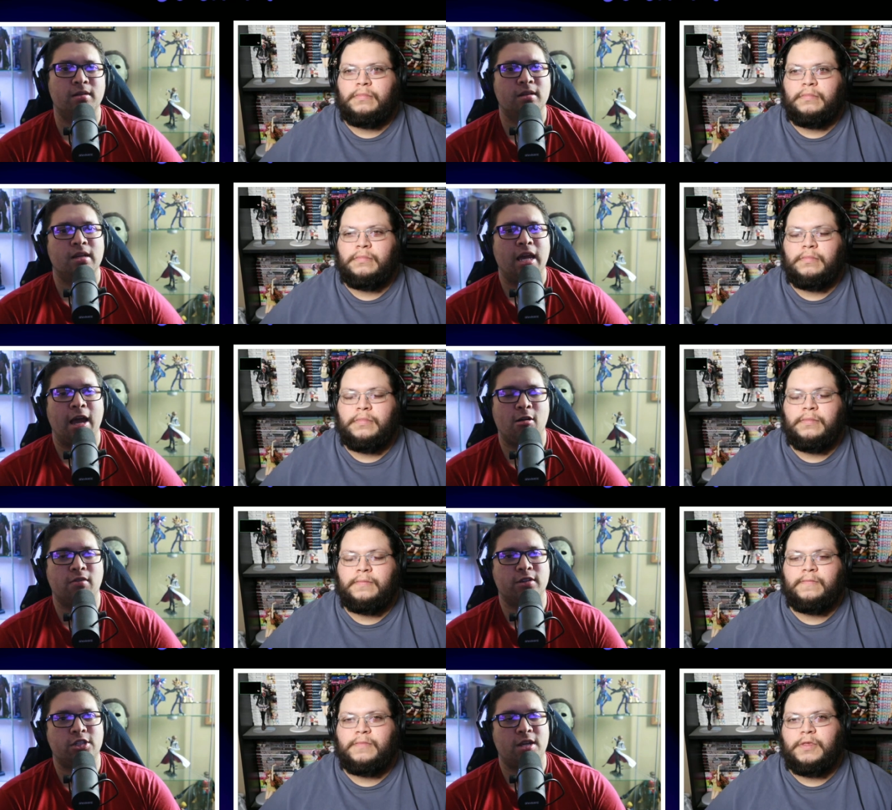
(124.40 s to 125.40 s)
Speaker 1: However,
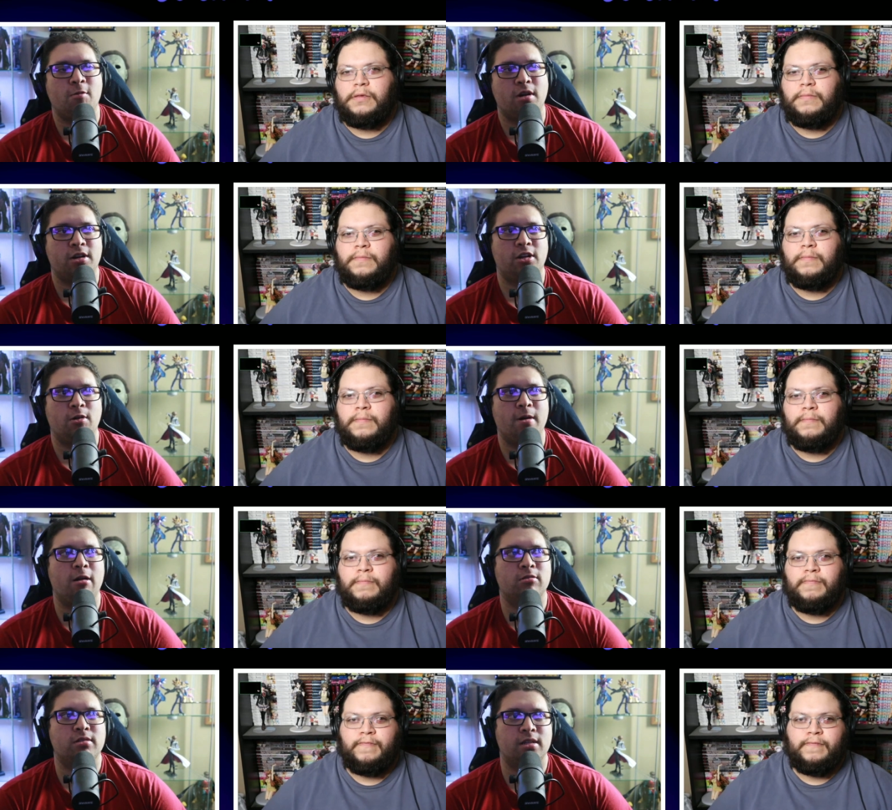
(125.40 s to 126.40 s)
she wanted to go out
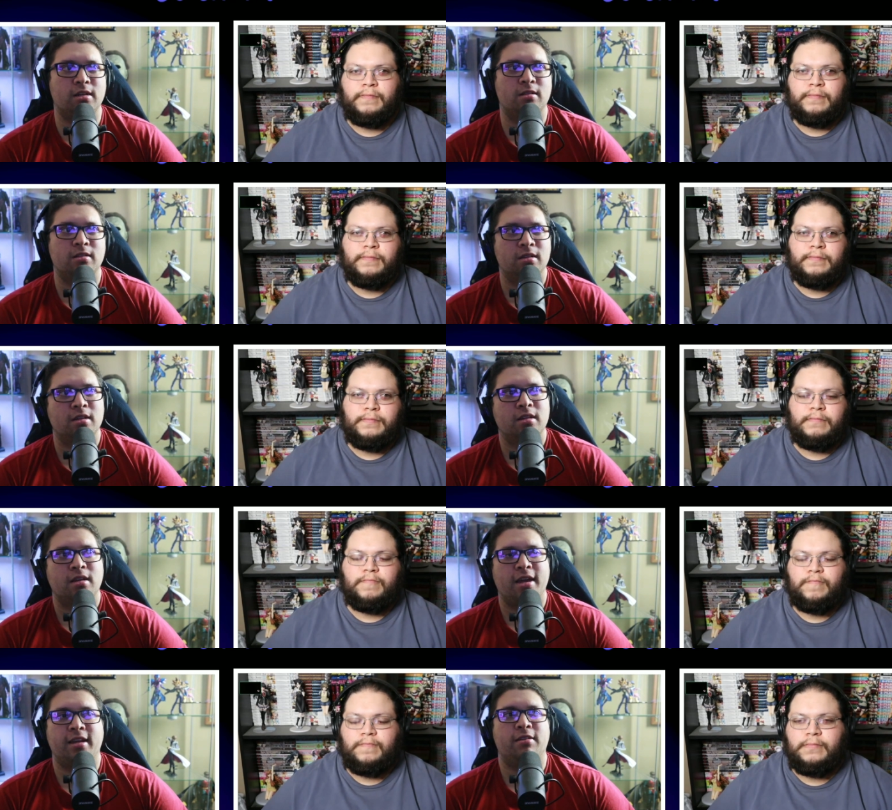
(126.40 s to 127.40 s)
still
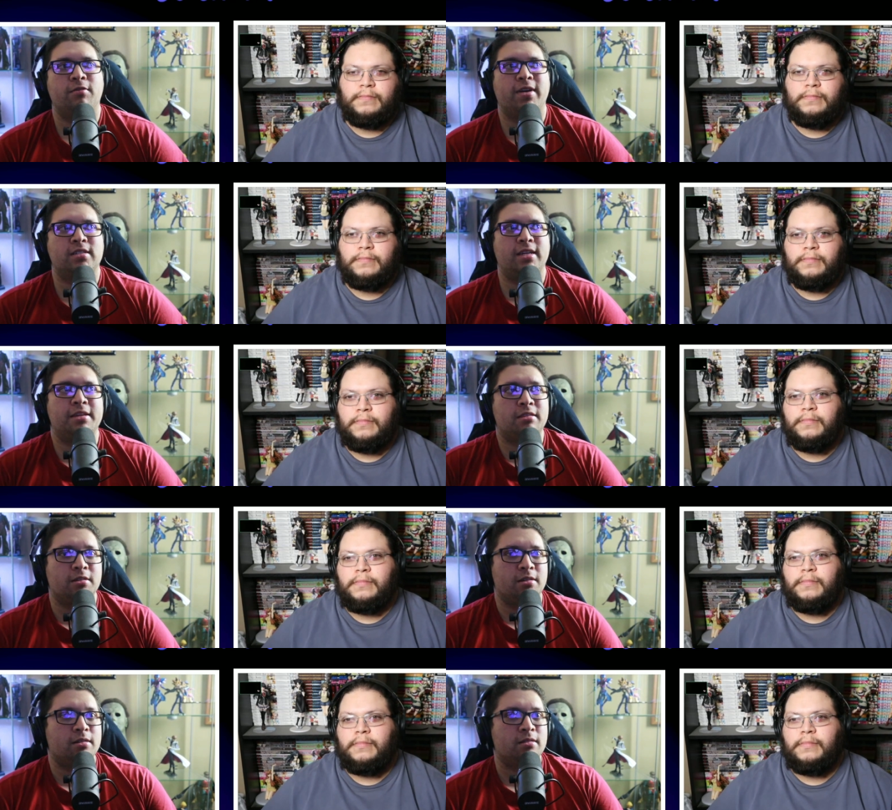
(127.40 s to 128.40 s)
and investigate
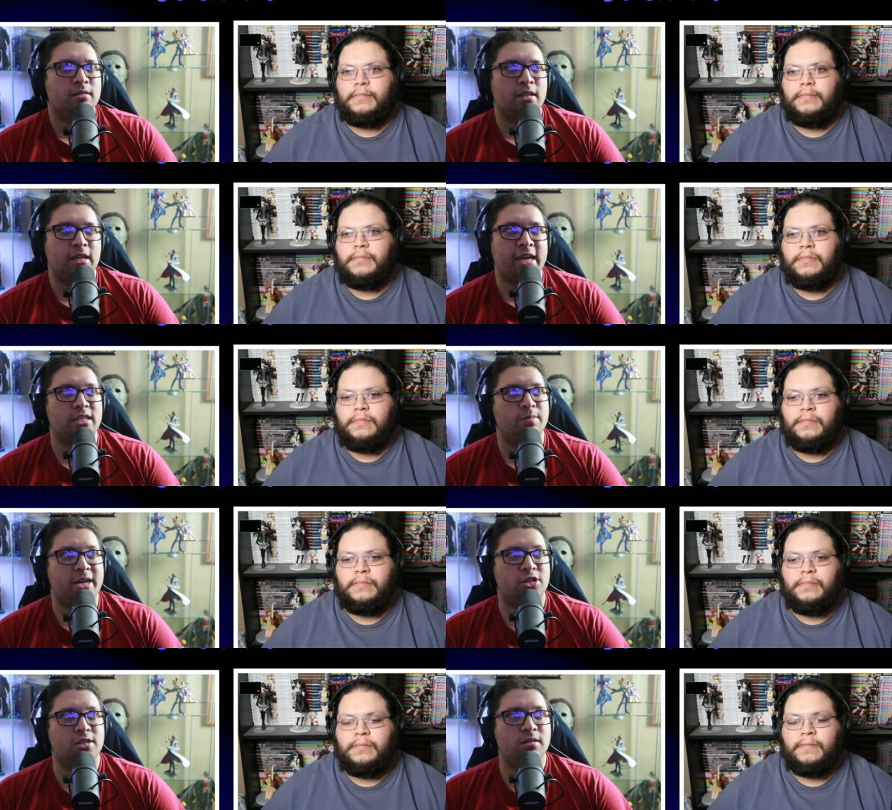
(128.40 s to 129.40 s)
the the Gates
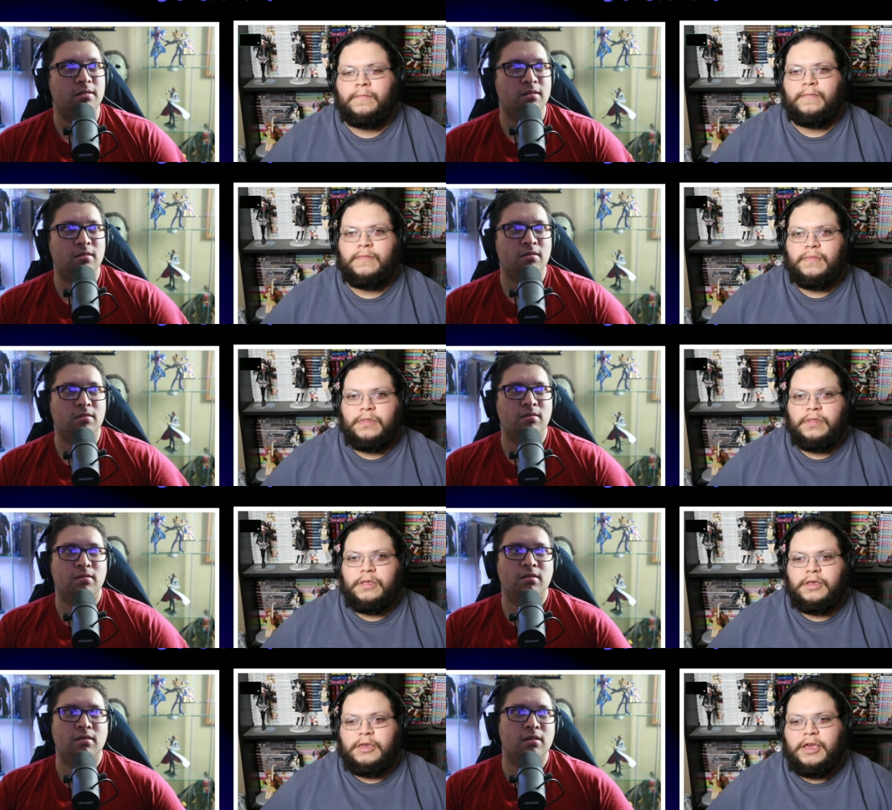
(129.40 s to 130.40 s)
mansion.
Speaker 2: Yeah,
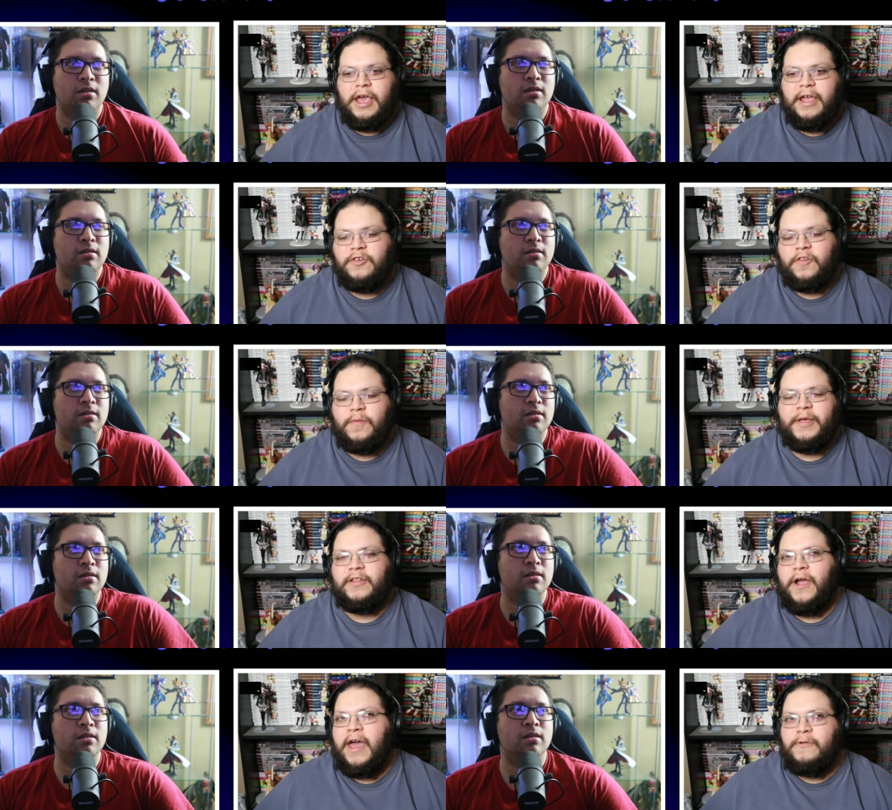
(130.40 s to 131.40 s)
and just to be clear, I don't
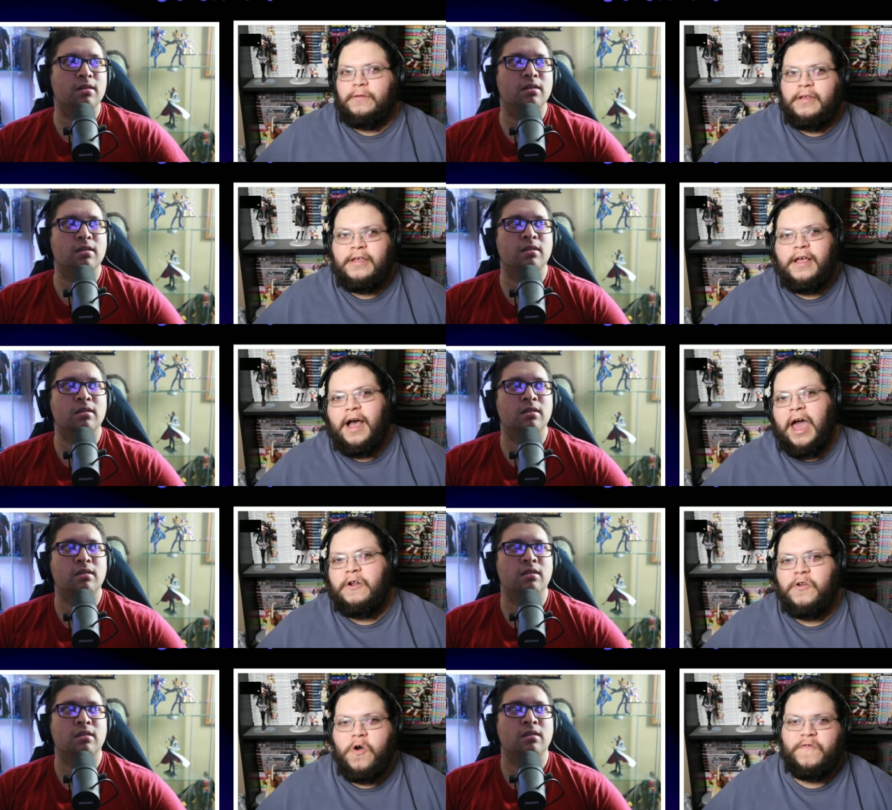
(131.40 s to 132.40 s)
I don't know if
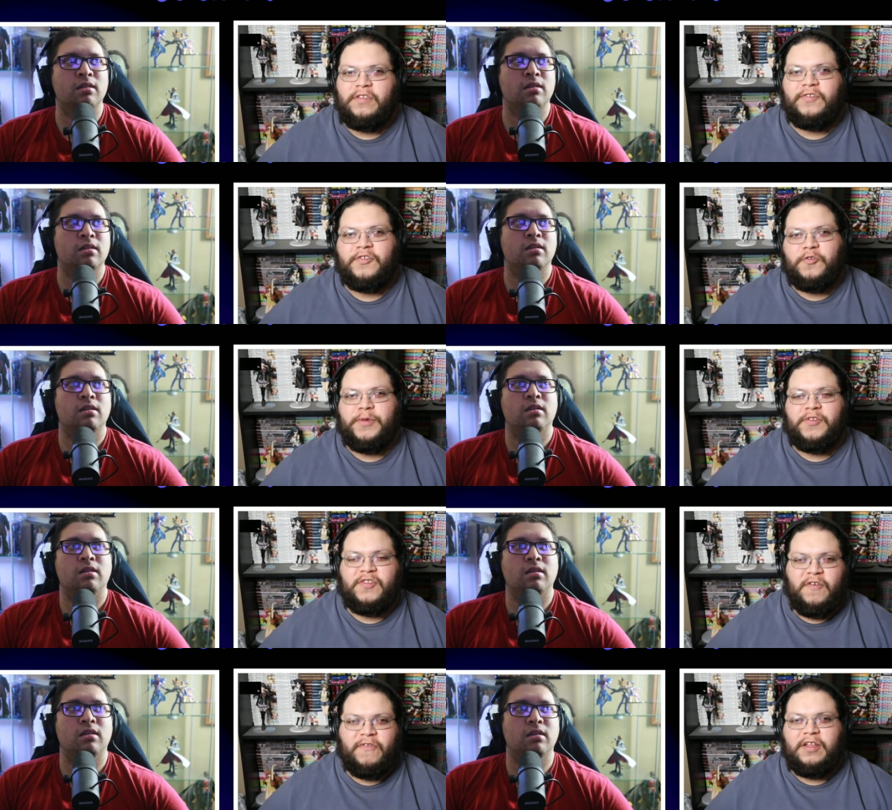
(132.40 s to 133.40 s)
it's
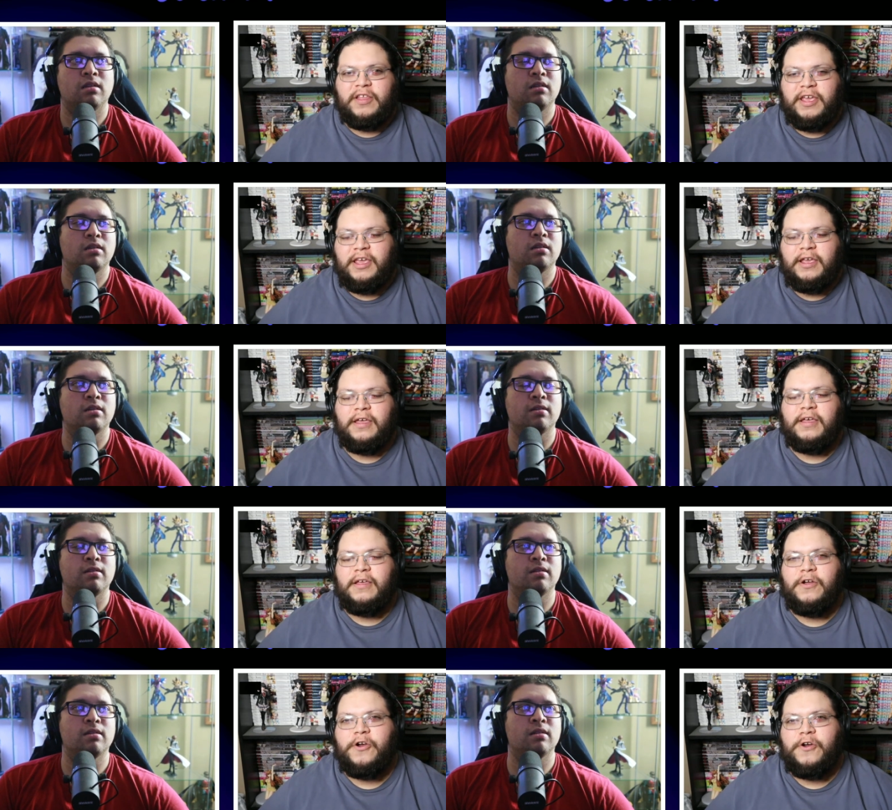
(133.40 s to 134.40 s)
specifically
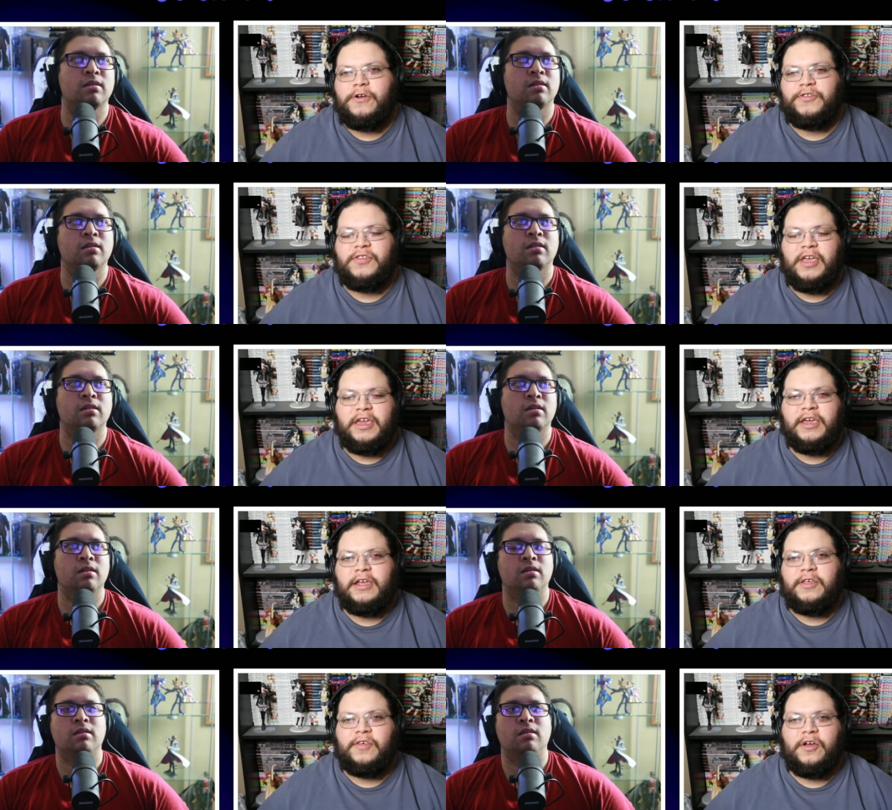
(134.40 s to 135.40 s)
her sneaking into the
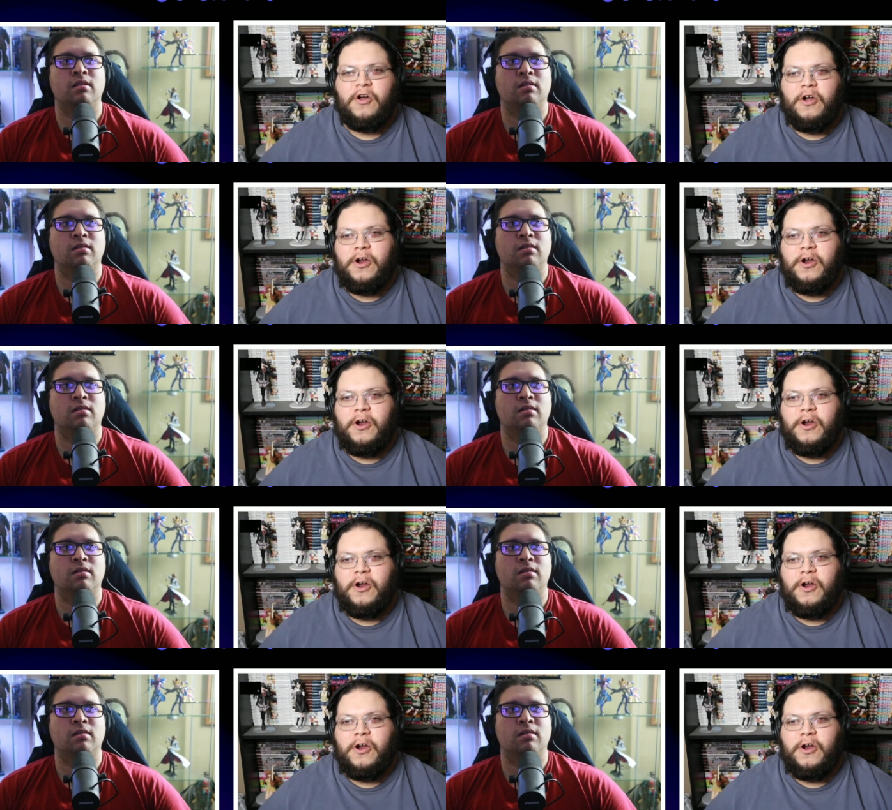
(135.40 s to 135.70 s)
car